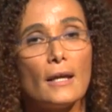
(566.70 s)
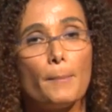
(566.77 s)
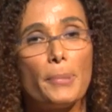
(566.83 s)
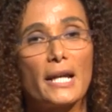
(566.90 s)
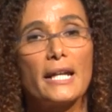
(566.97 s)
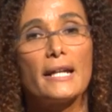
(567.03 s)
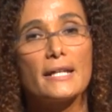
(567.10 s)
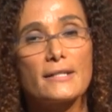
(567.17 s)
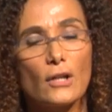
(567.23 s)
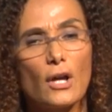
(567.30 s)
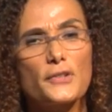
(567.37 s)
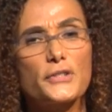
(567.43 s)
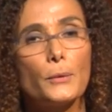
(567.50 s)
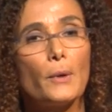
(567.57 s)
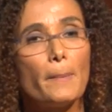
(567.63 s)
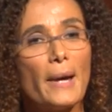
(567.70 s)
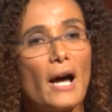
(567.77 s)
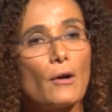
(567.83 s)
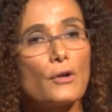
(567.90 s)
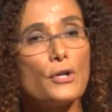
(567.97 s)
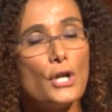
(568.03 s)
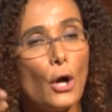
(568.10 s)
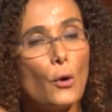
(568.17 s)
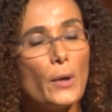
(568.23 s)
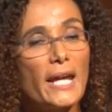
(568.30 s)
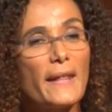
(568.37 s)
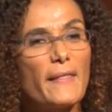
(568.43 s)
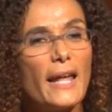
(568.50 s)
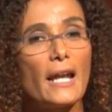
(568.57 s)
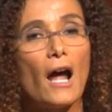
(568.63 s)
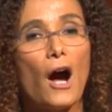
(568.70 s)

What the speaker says: But it is also about knowing that